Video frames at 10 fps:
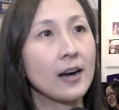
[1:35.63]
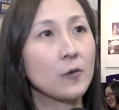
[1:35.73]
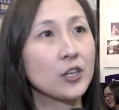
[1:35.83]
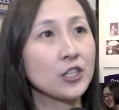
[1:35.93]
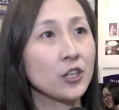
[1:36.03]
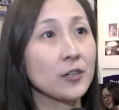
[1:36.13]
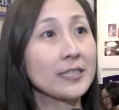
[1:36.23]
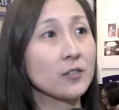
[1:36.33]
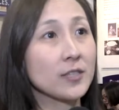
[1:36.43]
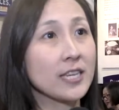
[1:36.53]
We
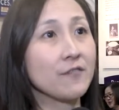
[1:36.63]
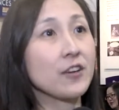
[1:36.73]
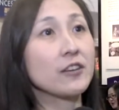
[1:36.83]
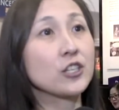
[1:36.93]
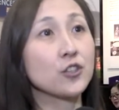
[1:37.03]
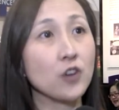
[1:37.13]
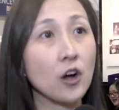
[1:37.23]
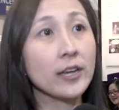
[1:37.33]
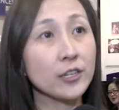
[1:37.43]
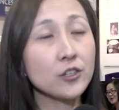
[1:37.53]
continue to see very
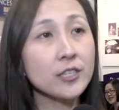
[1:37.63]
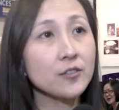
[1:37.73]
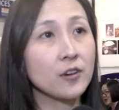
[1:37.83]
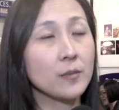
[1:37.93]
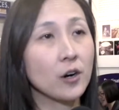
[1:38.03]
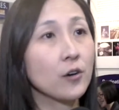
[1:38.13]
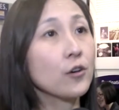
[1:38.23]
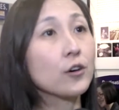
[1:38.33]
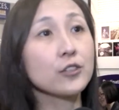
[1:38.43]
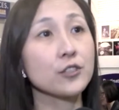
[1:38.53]
strong interest from a
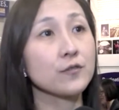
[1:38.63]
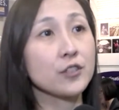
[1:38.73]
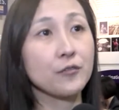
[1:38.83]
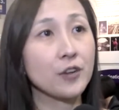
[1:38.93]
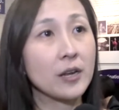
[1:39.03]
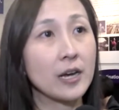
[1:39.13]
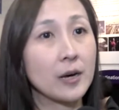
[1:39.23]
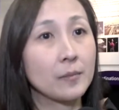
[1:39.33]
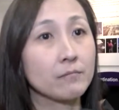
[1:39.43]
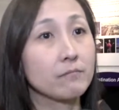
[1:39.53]
whole host of different
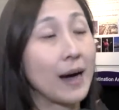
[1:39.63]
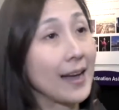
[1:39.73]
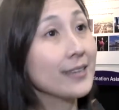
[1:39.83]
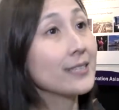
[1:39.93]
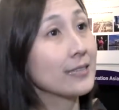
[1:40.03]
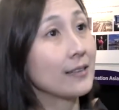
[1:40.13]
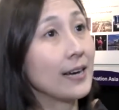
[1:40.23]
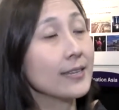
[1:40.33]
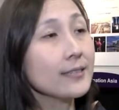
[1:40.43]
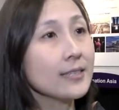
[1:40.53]
buyers and
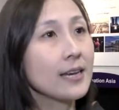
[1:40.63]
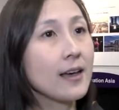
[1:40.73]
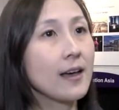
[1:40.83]
clients.